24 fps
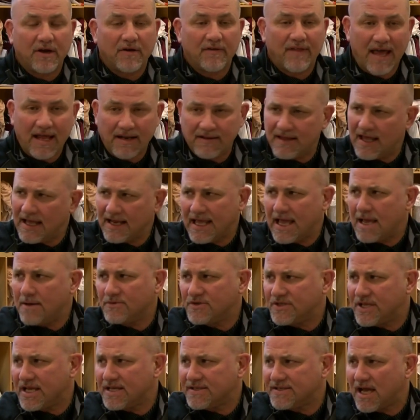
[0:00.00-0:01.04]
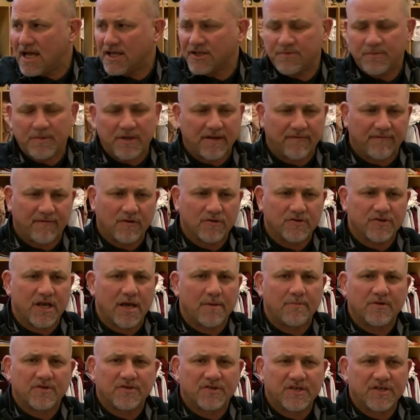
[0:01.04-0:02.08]
That that game stands out to me. The first game
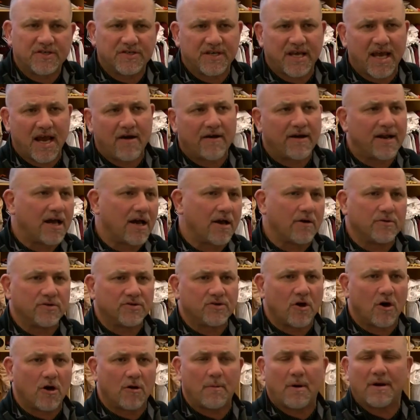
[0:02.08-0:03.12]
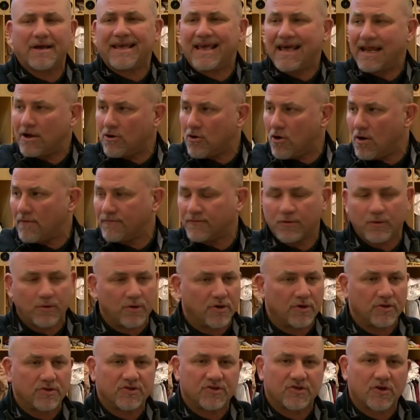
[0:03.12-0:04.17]
of the season, Gary and I always talk about getting off to a
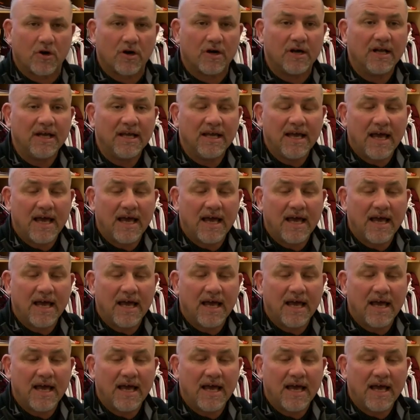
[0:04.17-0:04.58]
good start,